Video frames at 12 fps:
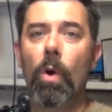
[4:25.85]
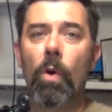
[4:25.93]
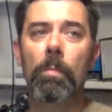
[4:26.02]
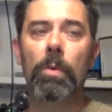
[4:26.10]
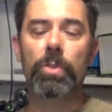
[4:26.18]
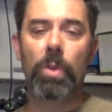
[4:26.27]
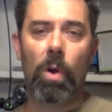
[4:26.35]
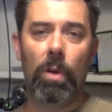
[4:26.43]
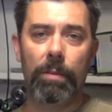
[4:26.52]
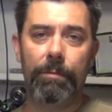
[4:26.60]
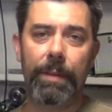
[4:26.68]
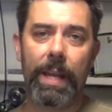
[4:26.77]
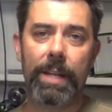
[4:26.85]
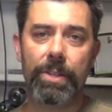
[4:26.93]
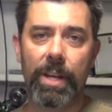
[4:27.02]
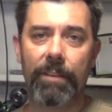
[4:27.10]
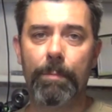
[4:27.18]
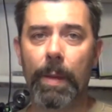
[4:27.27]
almost all the
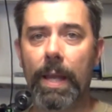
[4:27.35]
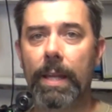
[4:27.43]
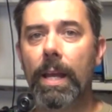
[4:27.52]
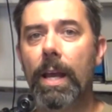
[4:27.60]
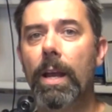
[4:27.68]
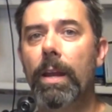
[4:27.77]
VHF band.